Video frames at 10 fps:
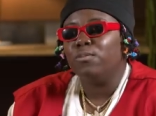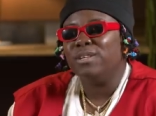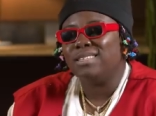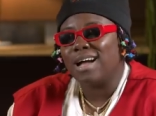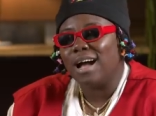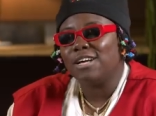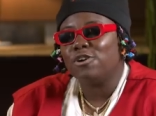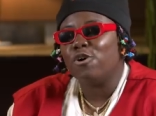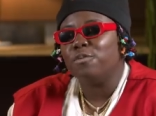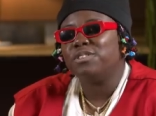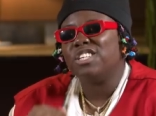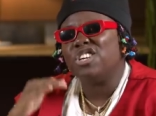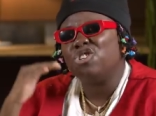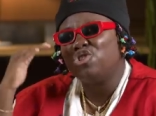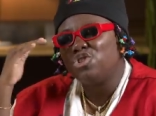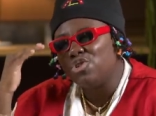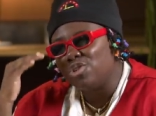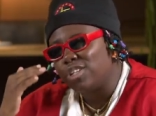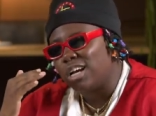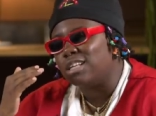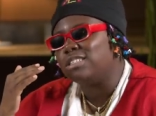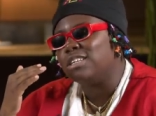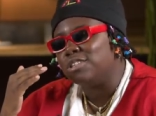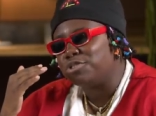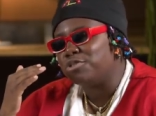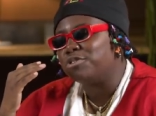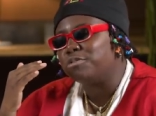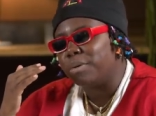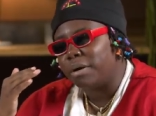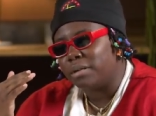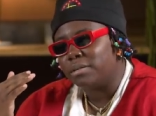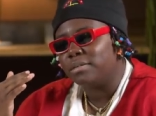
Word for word: with that comes a short attention span